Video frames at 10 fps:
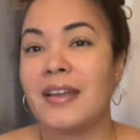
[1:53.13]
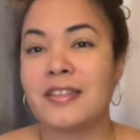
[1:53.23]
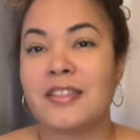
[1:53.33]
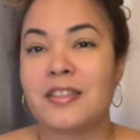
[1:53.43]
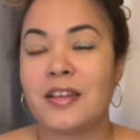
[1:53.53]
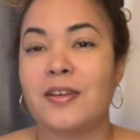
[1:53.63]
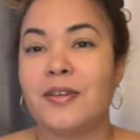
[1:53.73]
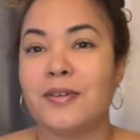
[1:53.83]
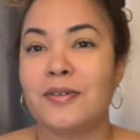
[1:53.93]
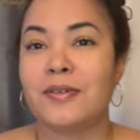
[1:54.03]
it's
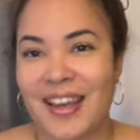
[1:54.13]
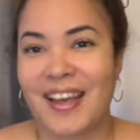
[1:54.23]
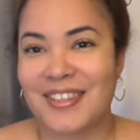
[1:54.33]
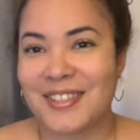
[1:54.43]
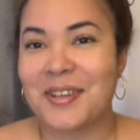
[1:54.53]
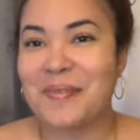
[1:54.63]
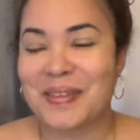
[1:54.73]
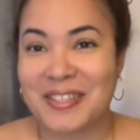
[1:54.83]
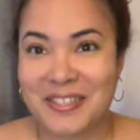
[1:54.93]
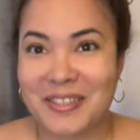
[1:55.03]
still, as
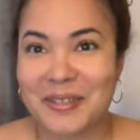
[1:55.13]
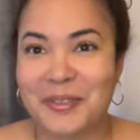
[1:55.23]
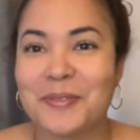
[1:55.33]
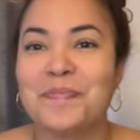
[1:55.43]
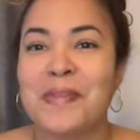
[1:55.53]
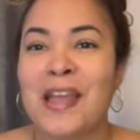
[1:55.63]
humans do,